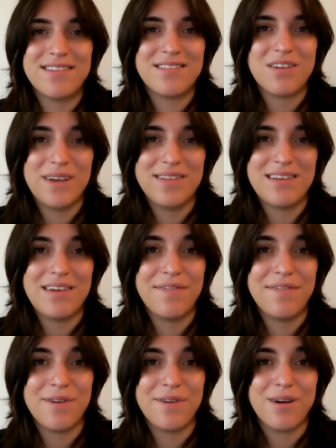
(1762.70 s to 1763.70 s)
so
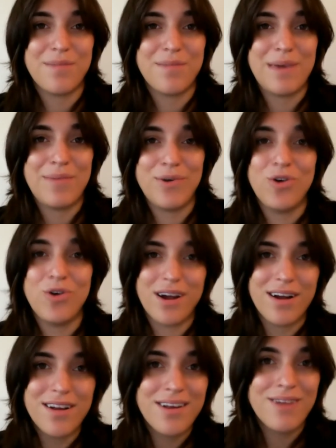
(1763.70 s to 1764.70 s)
easy for people who
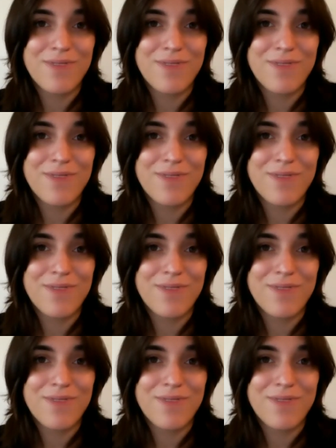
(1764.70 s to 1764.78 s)
are